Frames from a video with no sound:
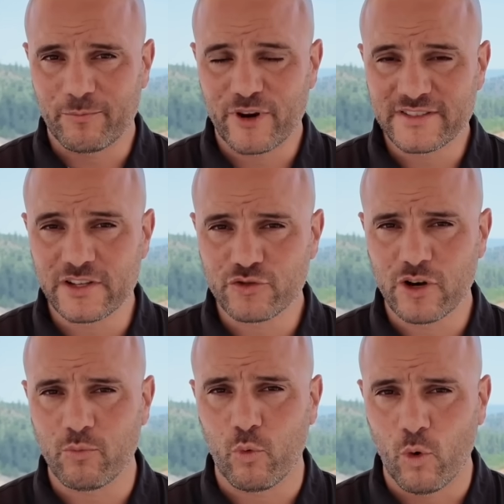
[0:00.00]
President
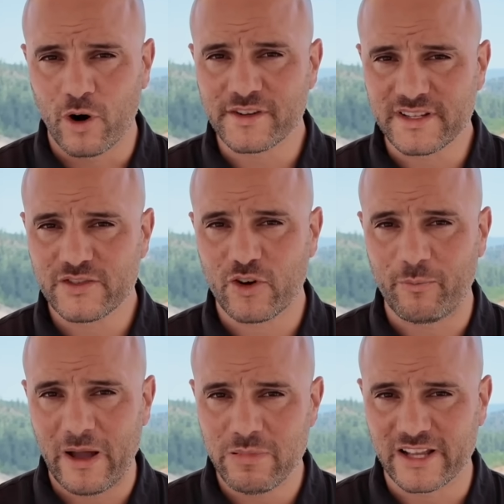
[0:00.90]
Trump warns Israel
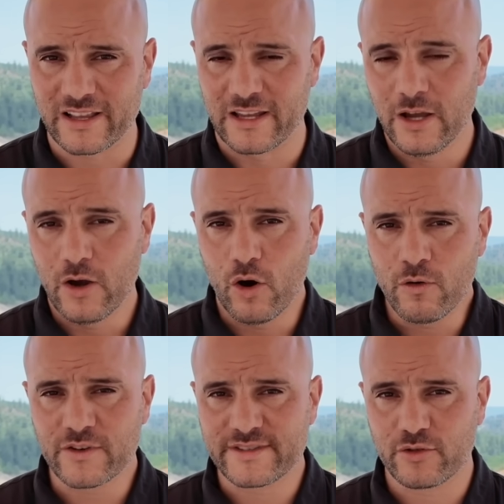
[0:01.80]
publicly
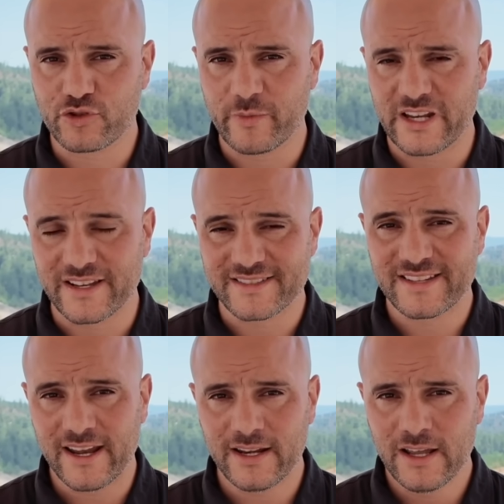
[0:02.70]
over social media
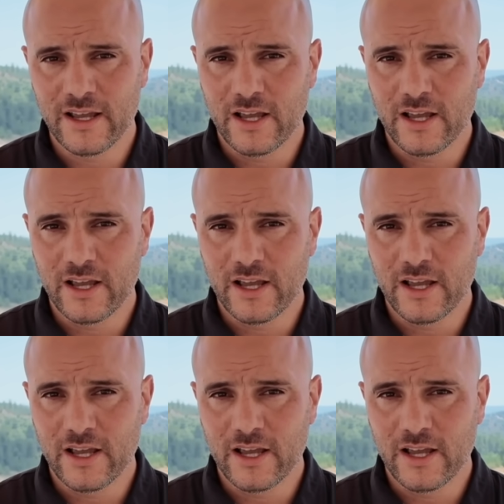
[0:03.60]
saying,